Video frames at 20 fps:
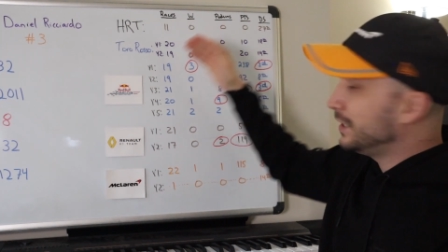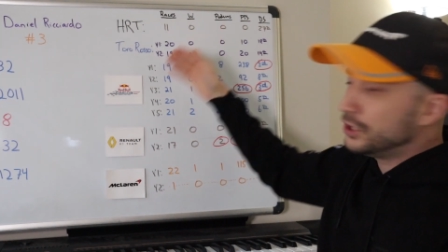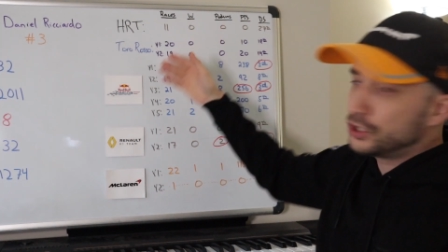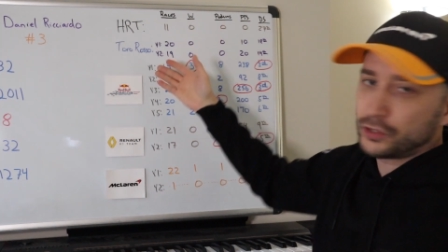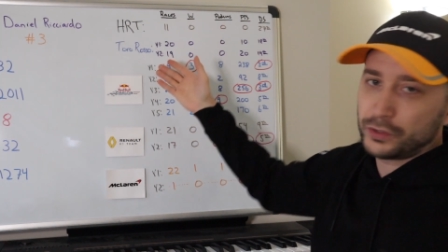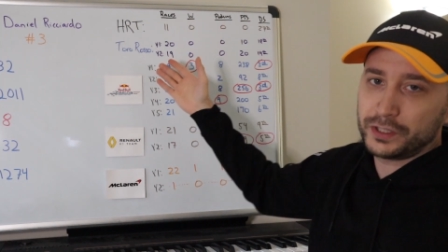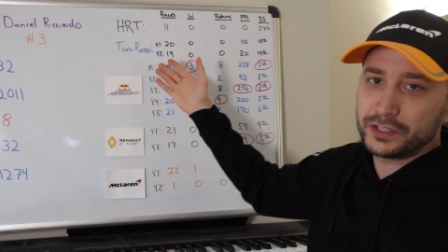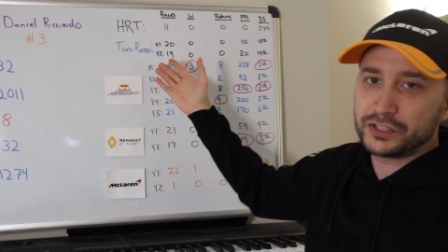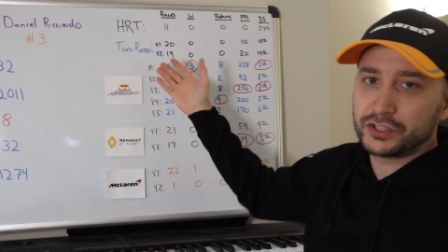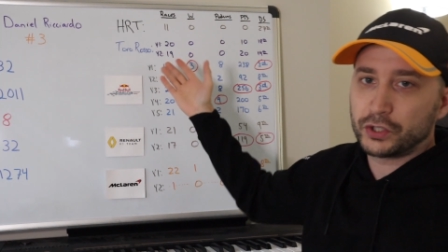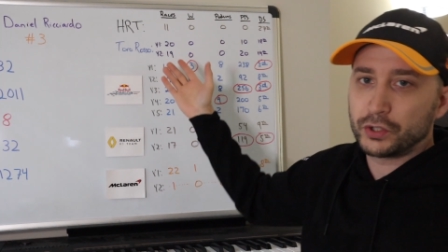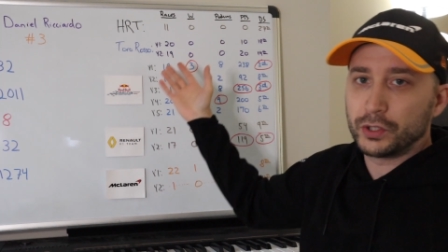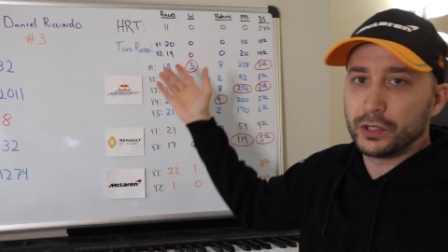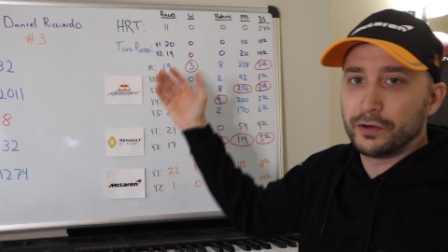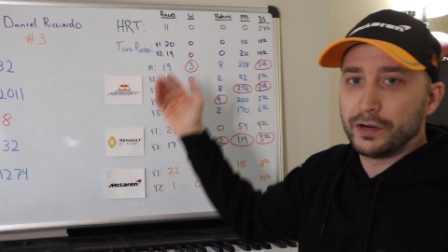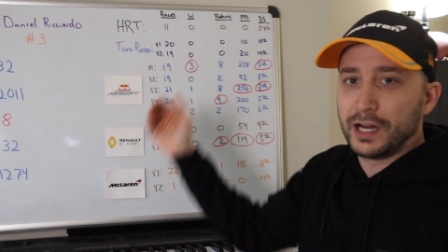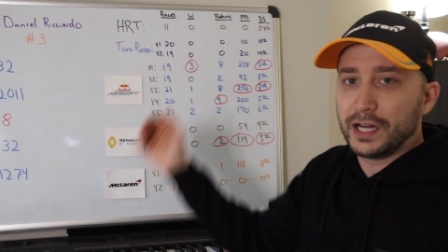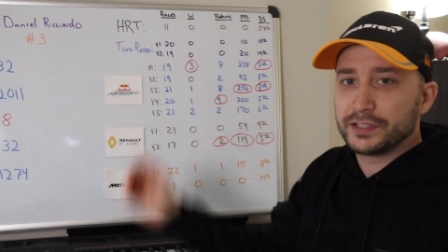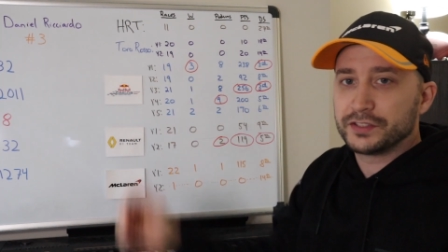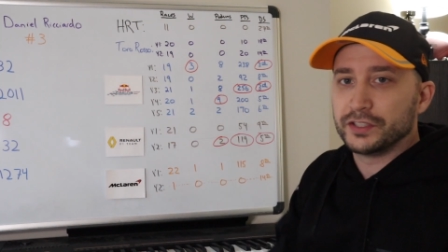he joins Toro
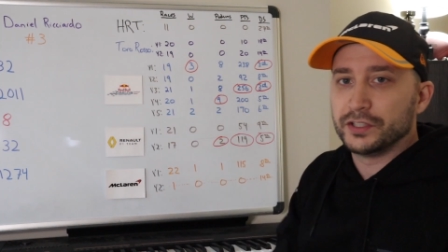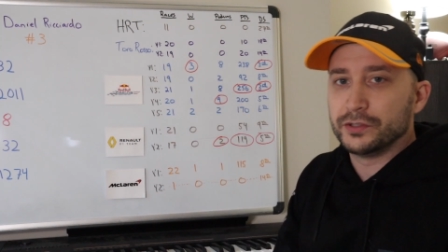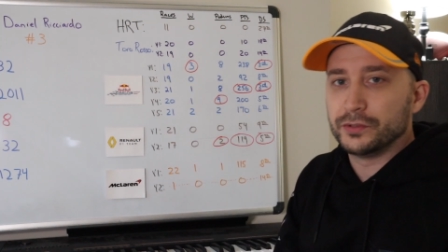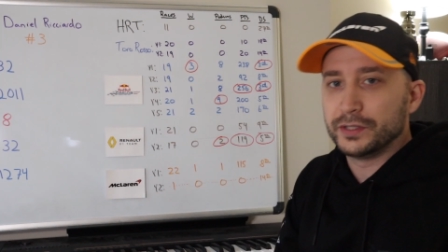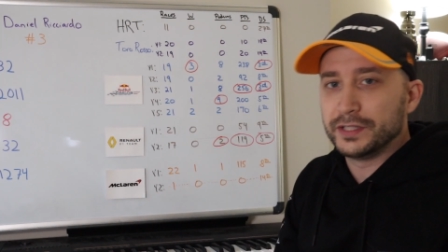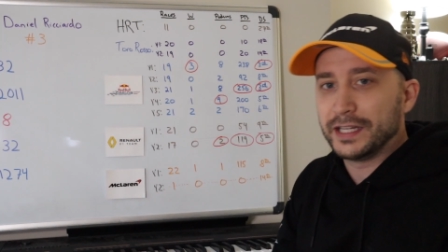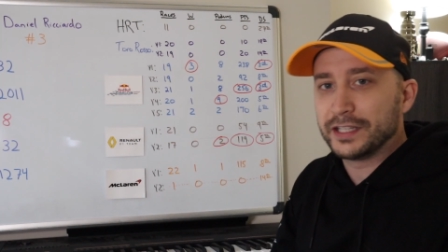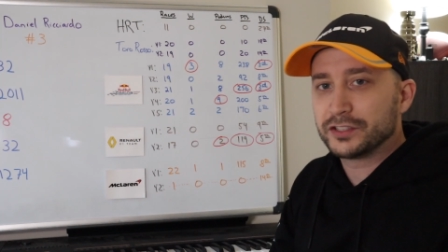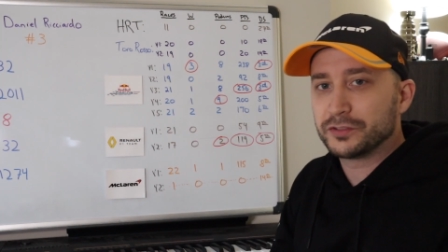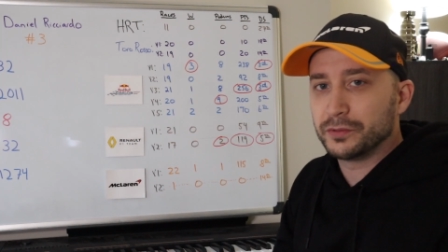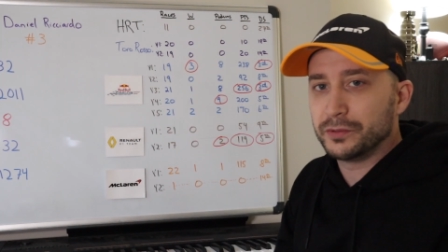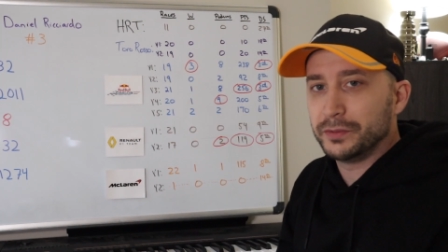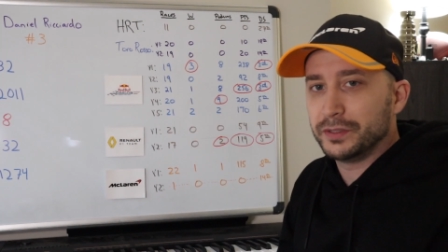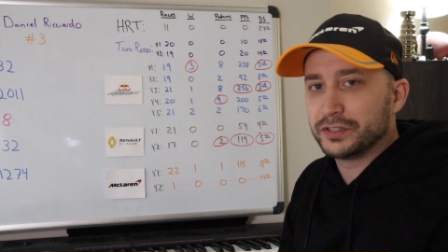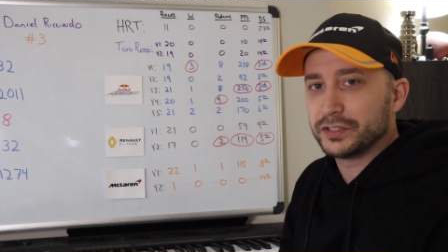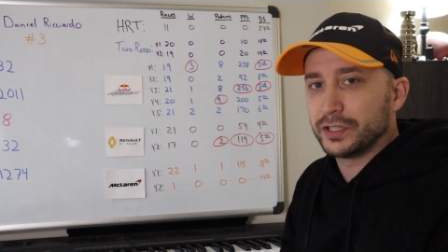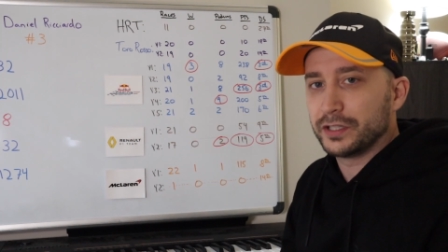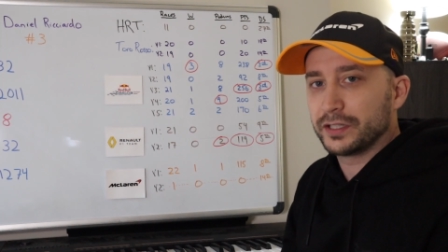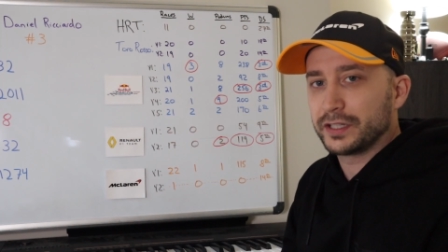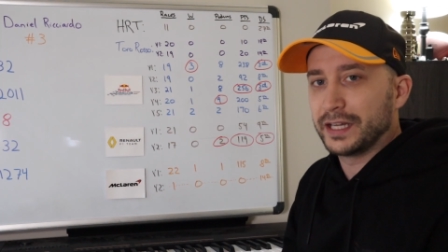Rosso, and that's when we
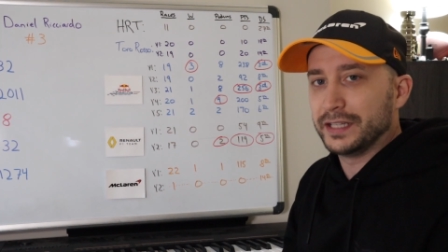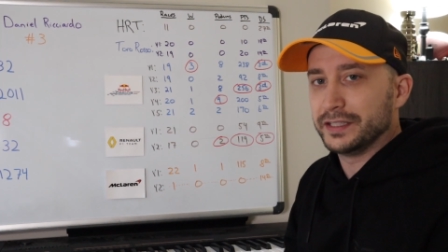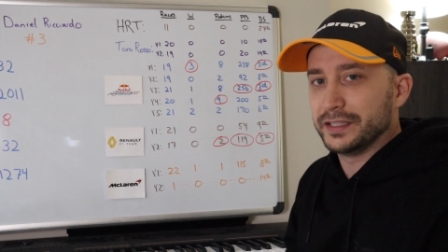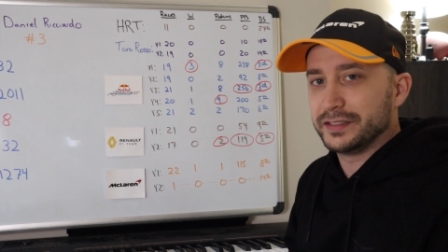start getting